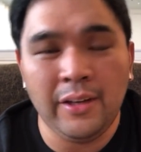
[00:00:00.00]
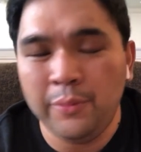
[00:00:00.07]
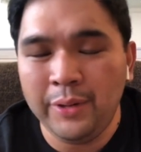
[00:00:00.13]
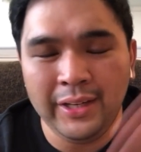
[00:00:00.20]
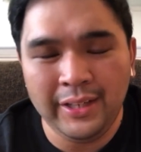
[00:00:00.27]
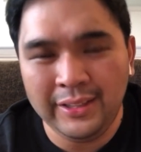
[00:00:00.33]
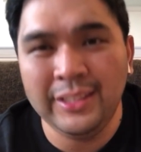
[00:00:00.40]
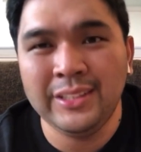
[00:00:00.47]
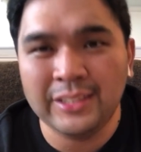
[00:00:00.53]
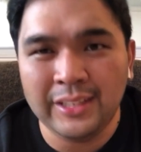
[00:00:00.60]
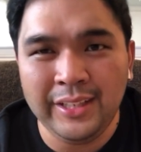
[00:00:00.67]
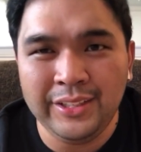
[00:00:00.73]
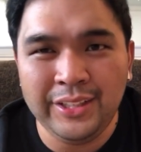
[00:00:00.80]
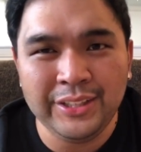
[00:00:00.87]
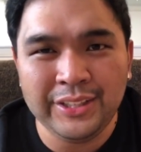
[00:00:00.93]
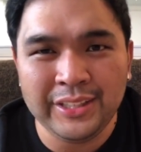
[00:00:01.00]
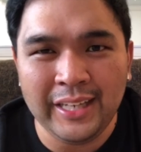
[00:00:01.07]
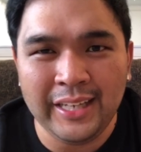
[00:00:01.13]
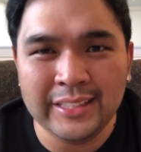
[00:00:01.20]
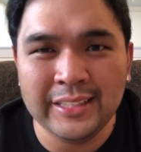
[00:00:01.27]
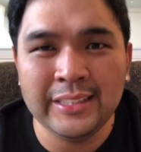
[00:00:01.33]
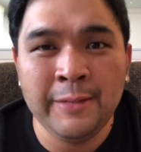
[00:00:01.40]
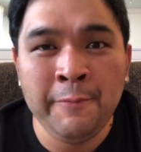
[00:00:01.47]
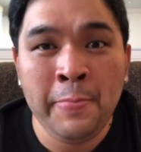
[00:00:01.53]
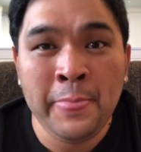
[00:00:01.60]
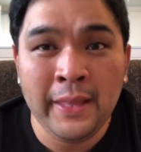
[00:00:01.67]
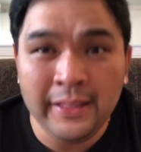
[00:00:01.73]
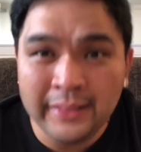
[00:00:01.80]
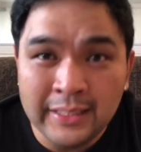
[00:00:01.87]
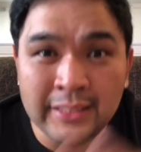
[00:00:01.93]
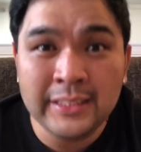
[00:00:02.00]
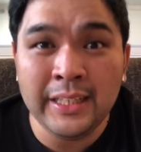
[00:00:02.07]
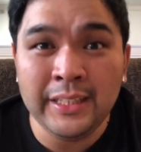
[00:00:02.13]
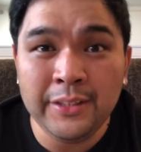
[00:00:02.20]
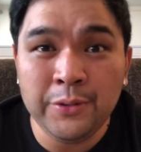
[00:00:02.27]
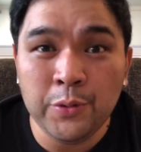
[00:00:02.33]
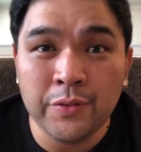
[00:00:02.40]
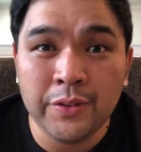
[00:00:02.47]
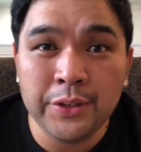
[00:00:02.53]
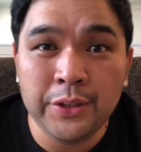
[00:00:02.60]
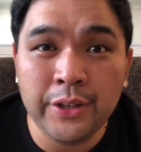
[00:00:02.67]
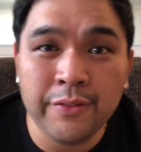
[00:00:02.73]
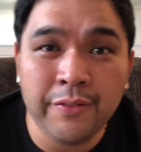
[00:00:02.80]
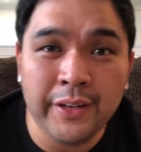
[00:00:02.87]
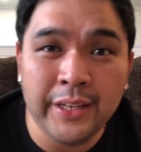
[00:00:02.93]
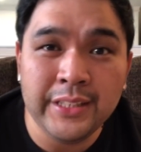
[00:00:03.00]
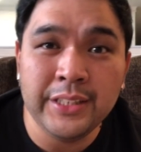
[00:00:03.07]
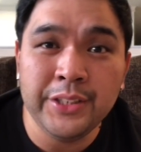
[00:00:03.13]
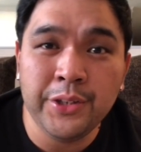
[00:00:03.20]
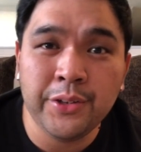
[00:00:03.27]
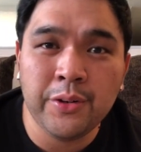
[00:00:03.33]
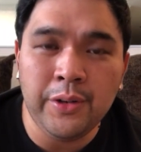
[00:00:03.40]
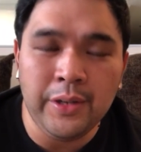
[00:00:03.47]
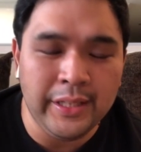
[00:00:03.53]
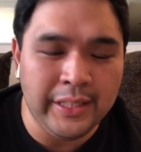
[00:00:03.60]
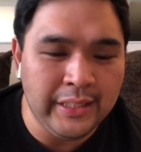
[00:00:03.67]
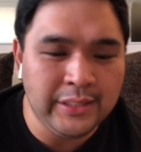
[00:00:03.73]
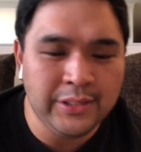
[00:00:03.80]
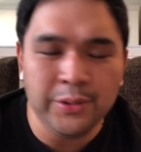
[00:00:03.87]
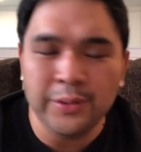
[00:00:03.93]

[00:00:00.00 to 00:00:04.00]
Ah, well, it instantly digitizes and then send it over to your friends and your colleagues.